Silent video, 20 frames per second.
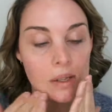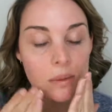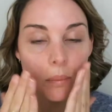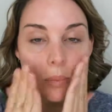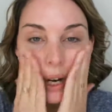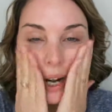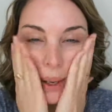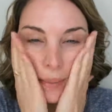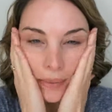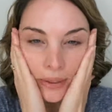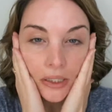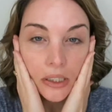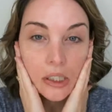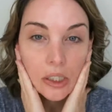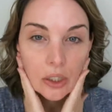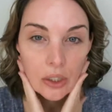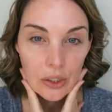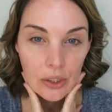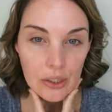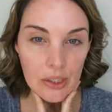primer to
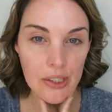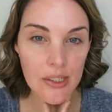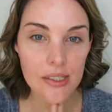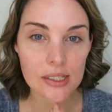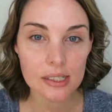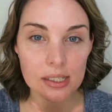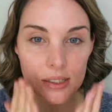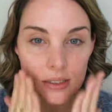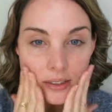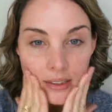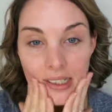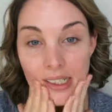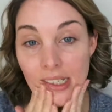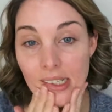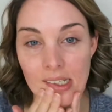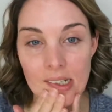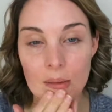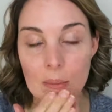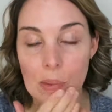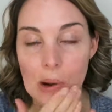use. This
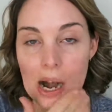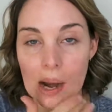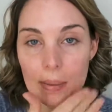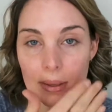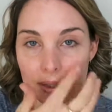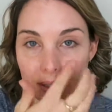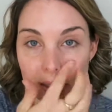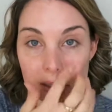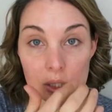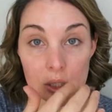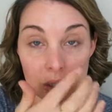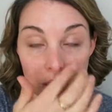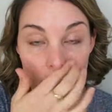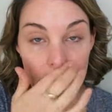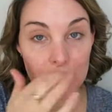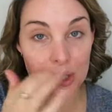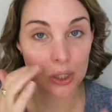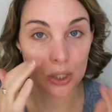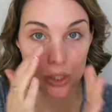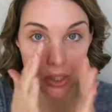isn't a primer, this is
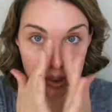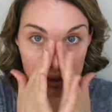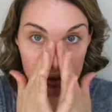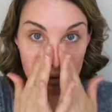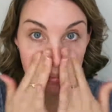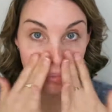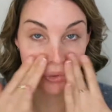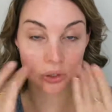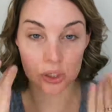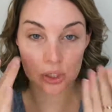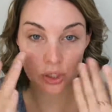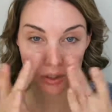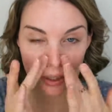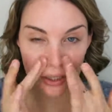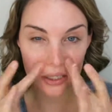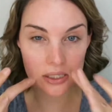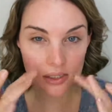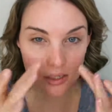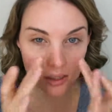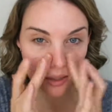literally just a
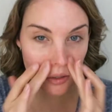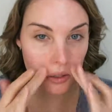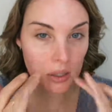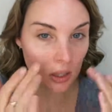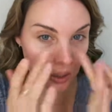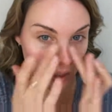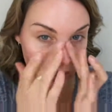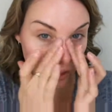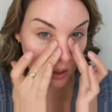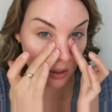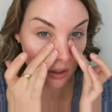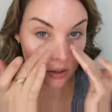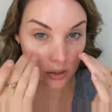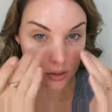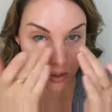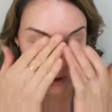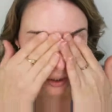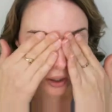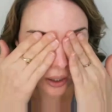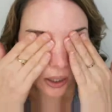moisturizer.
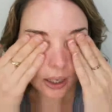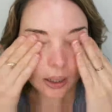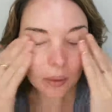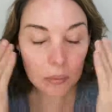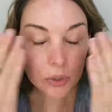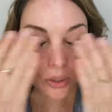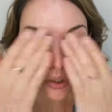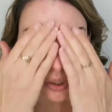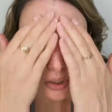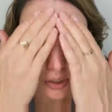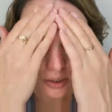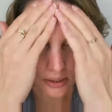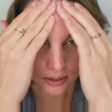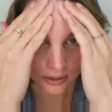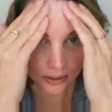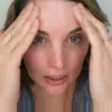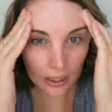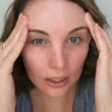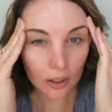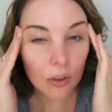So I'm just
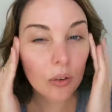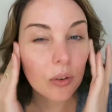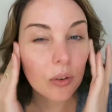using that